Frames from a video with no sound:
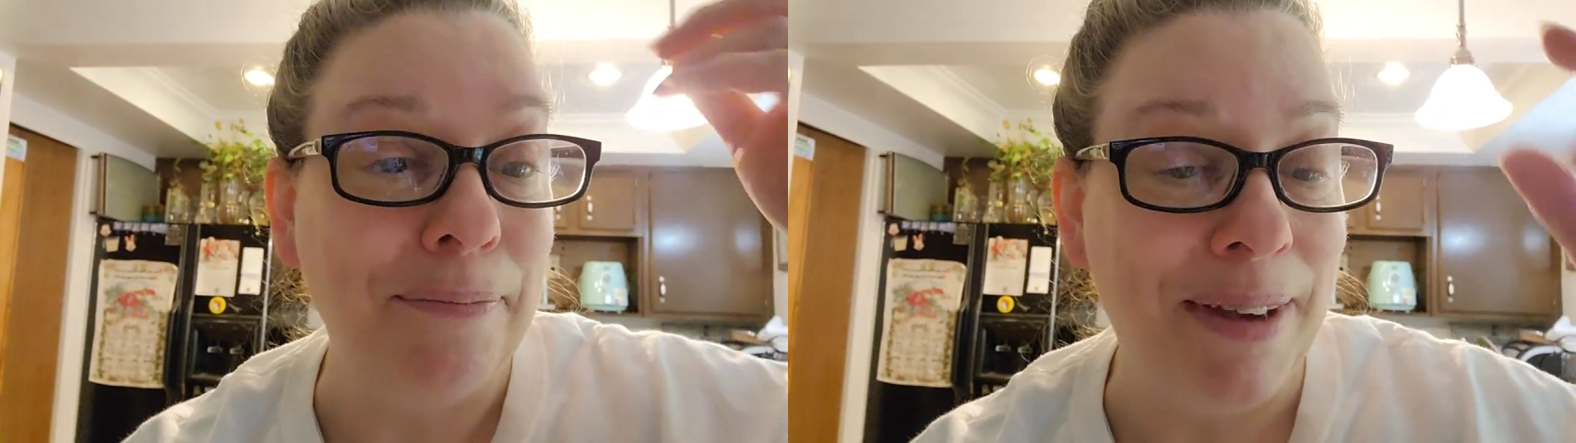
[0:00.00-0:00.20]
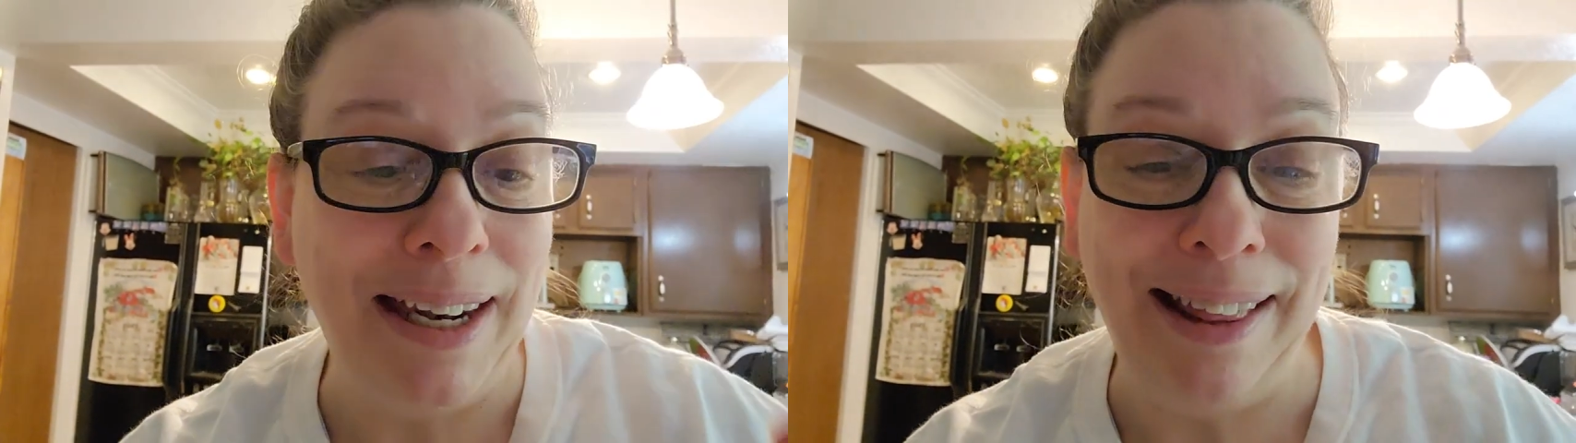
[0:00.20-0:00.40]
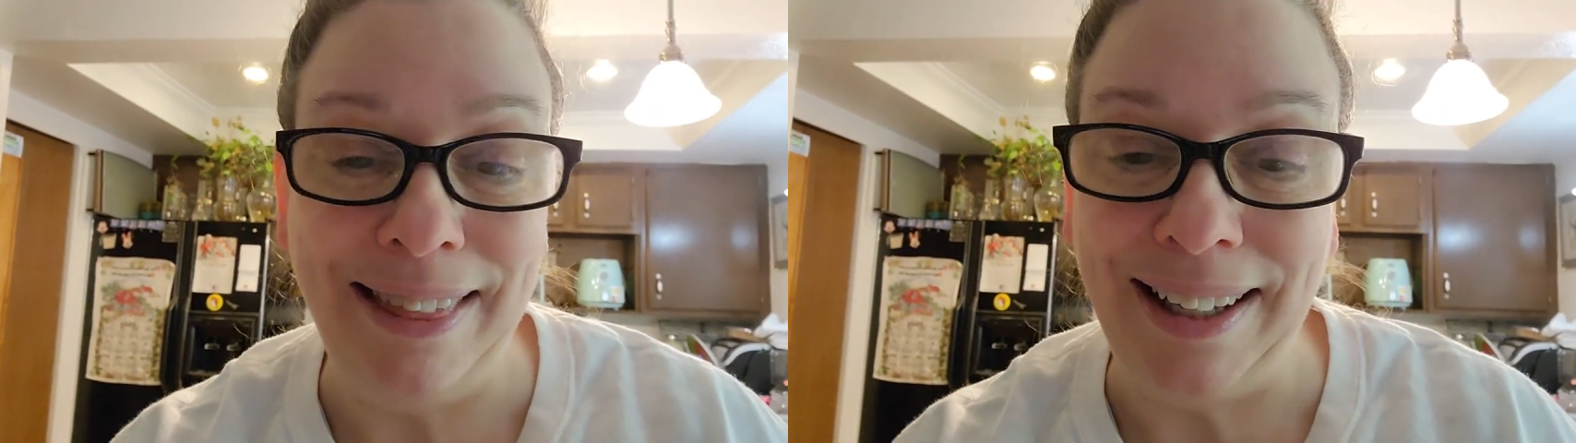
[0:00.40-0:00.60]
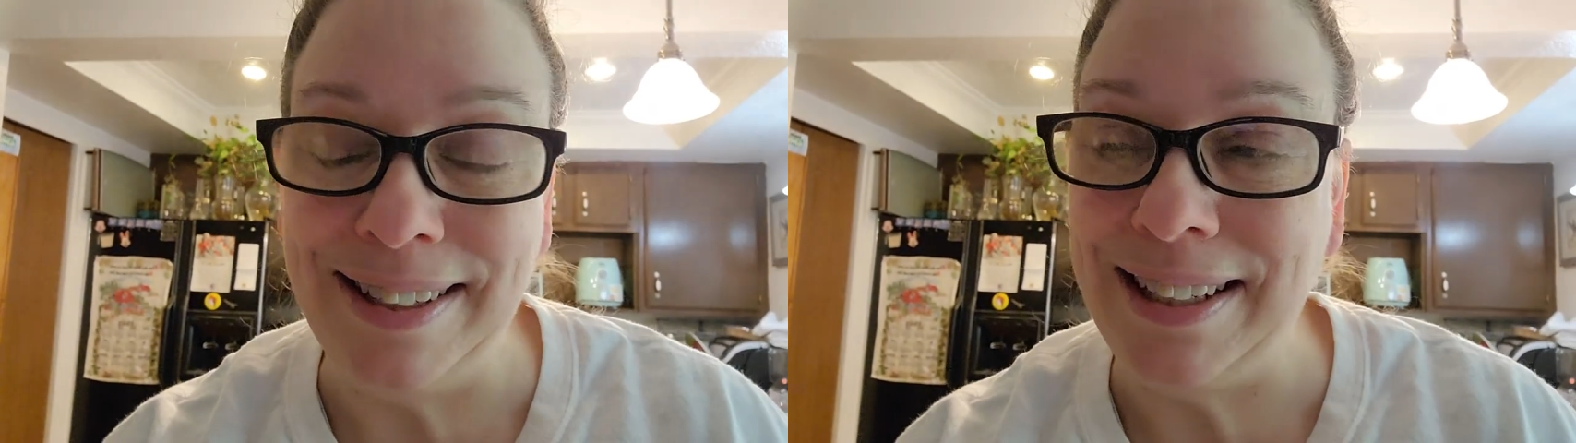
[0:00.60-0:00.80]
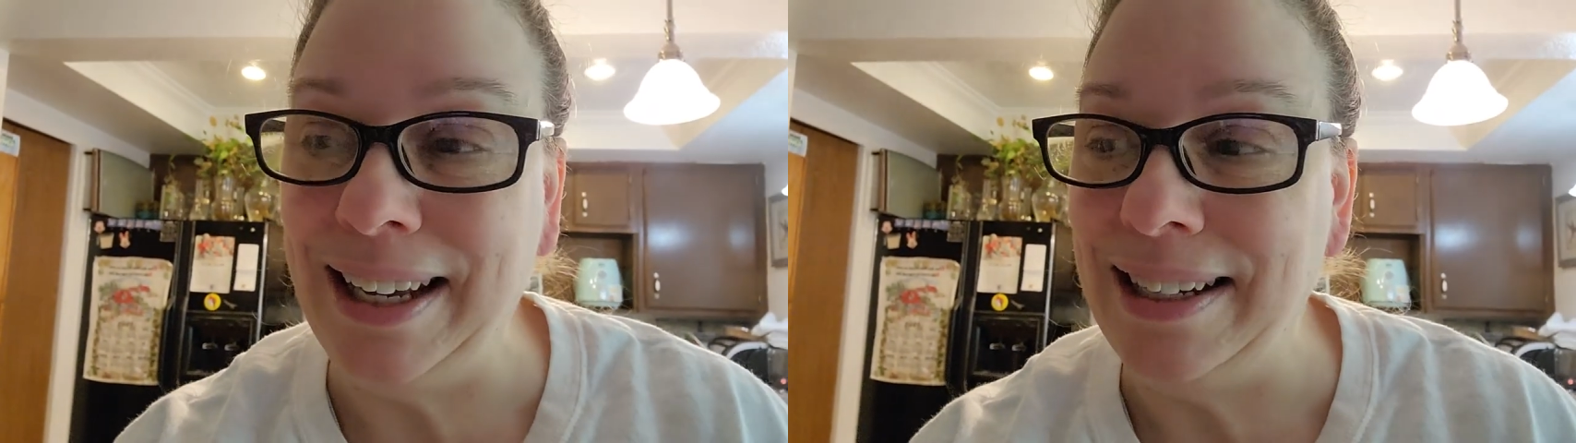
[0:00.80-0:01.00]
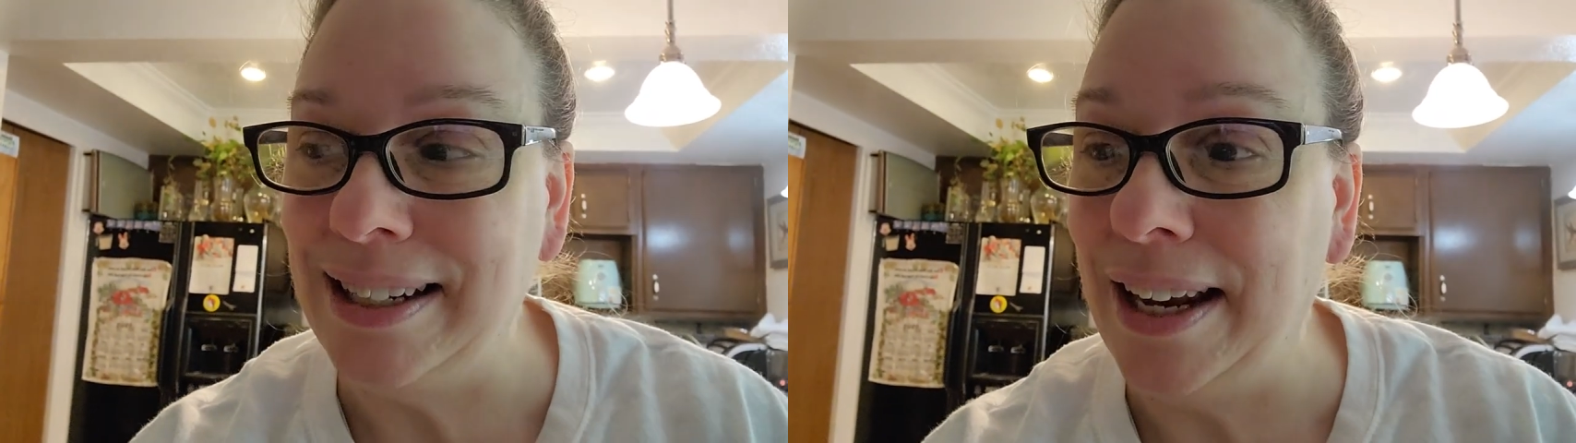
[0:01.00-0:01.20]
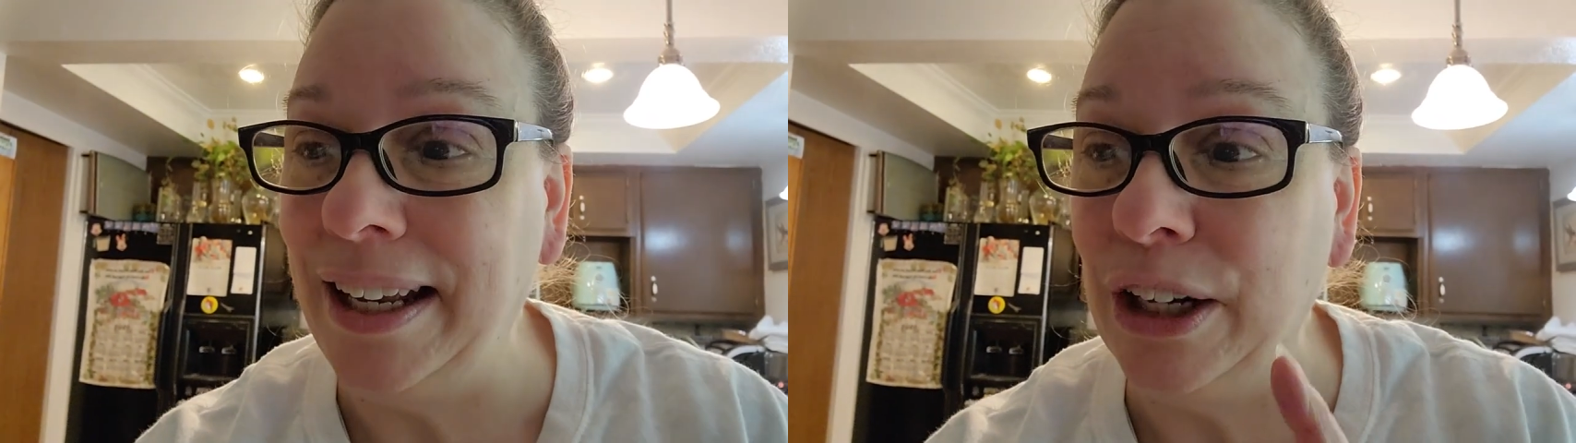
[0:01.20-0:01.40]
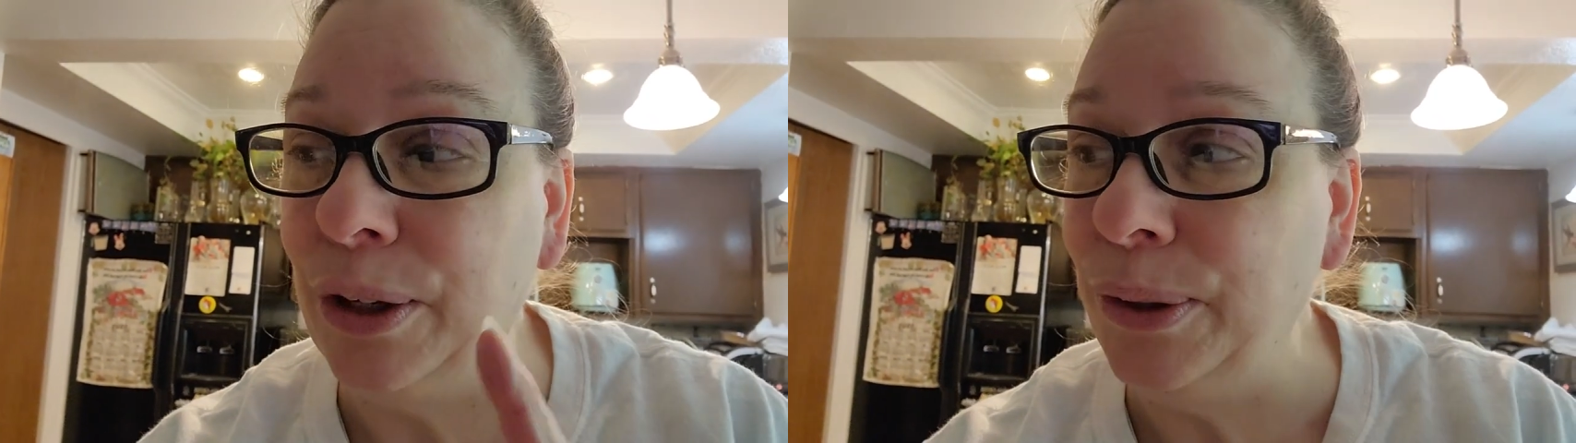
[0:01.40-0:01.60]
many things to get done,
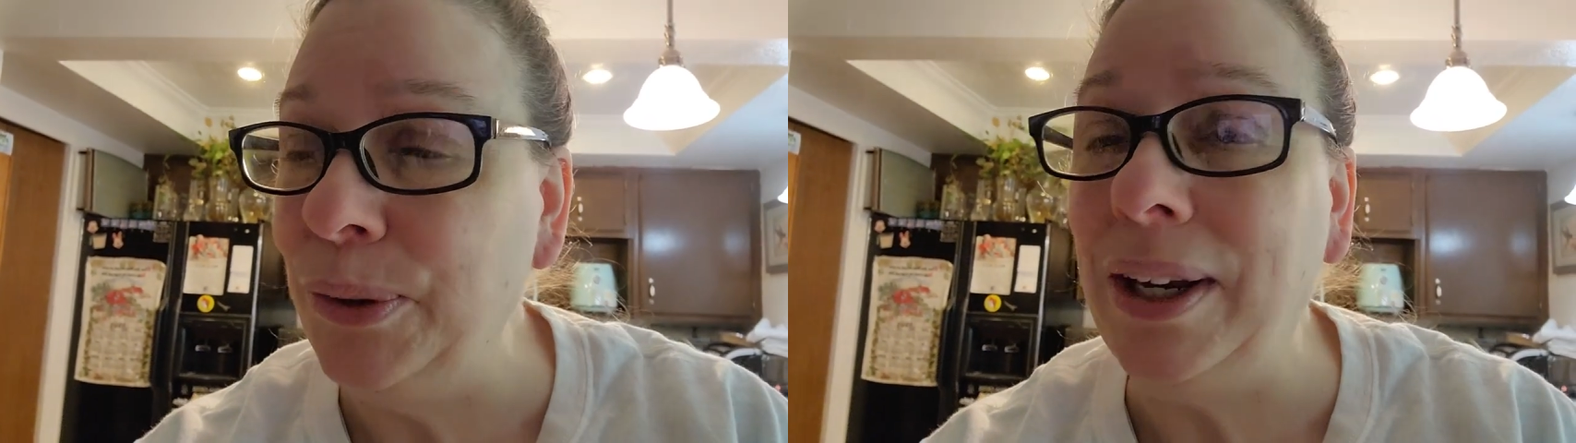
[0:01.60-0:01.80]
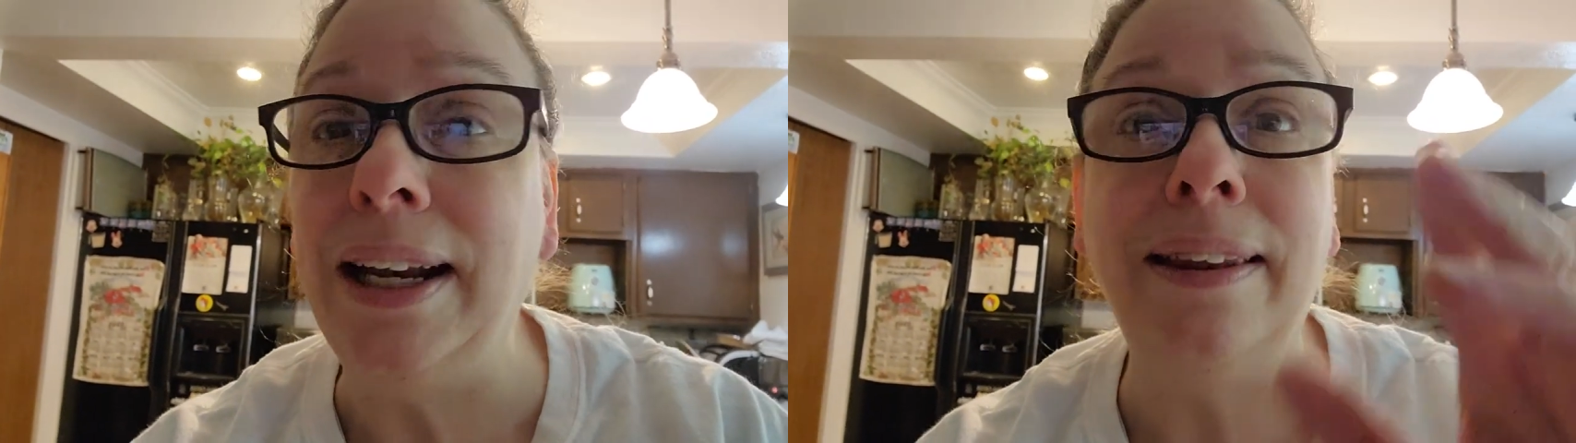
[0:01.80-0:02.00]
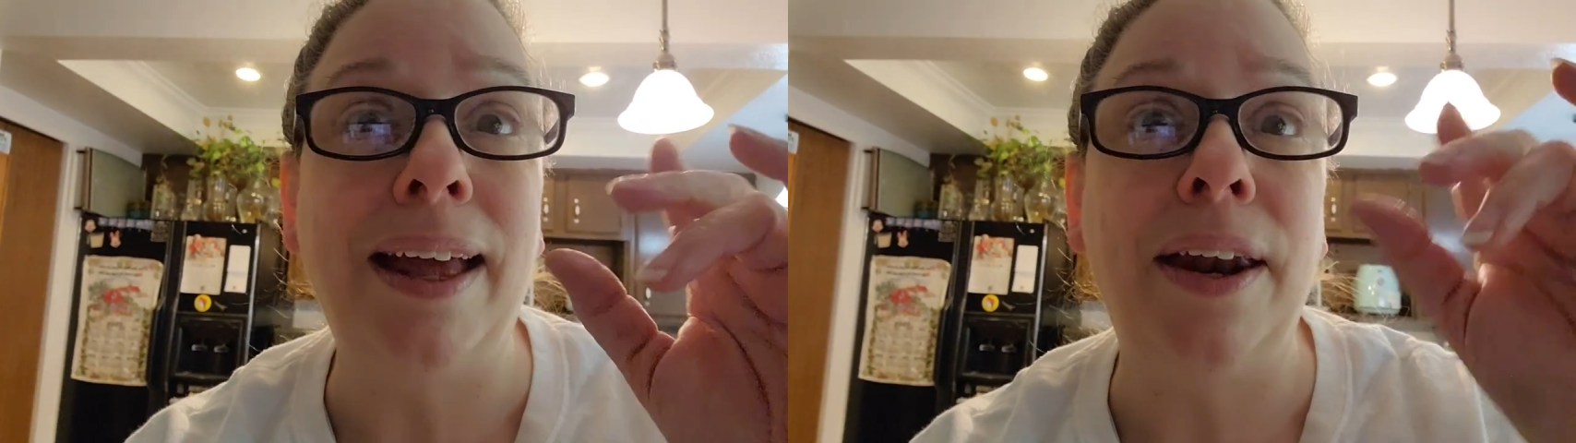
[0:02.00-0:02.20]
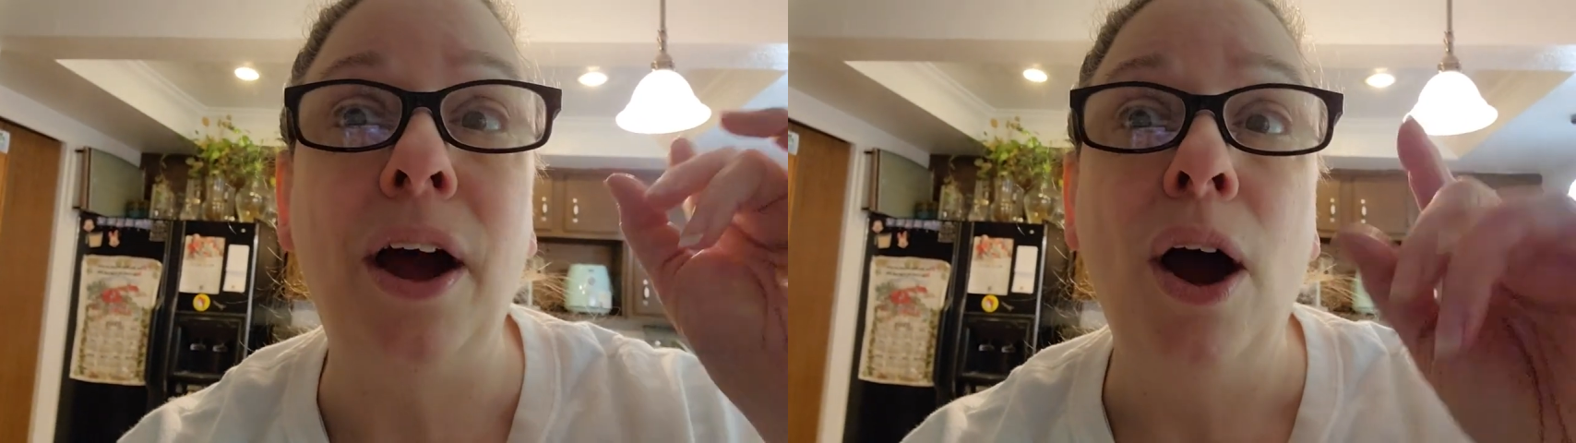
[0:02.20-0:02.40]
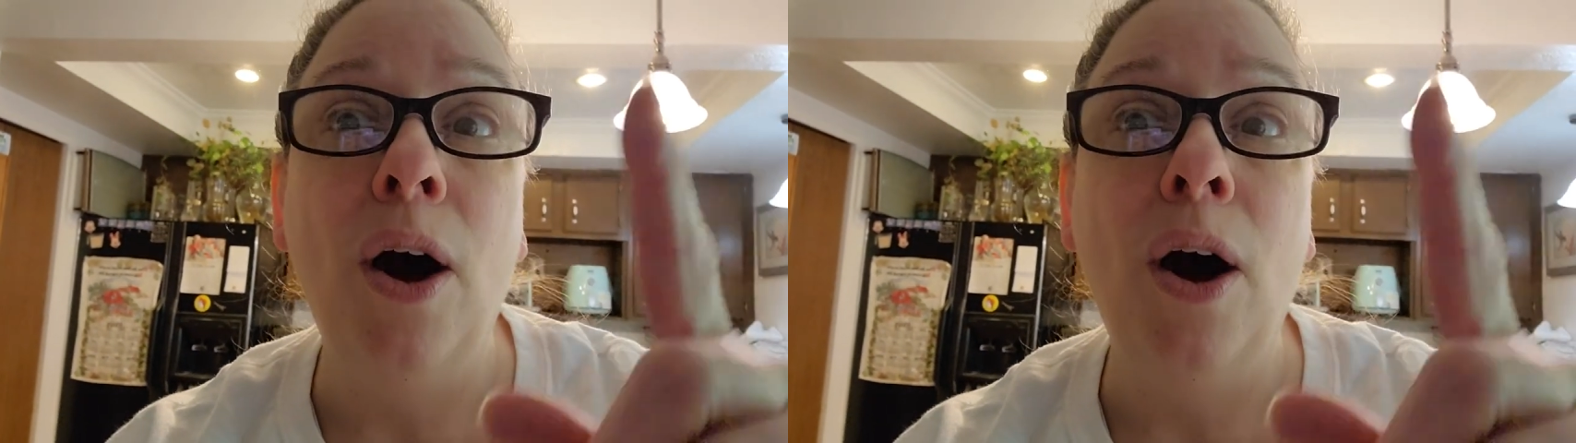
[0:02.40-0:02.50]
including then